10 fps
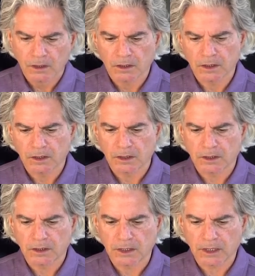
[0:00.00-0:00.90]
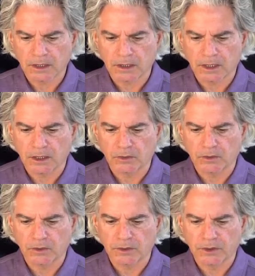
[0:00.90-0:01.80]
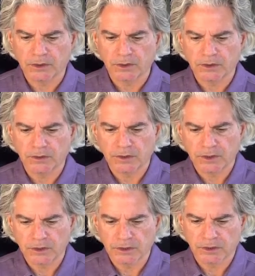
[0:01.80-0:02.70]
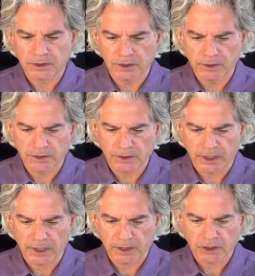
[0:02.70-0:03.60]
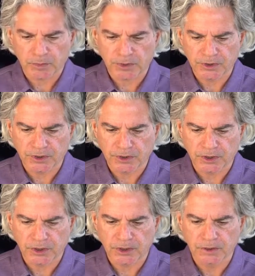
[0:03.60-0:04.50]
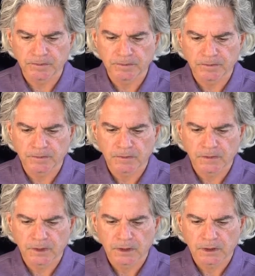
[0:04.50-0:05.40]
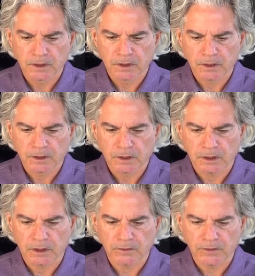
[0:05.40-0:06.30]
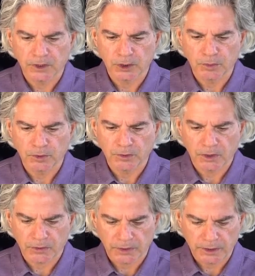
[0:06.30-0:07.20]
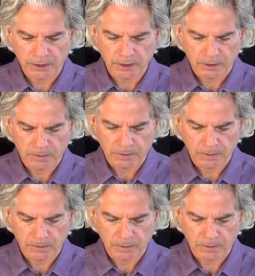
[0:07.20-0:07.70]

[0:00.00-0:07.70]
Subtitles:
The second thing we're going to do is see this x position variable we created.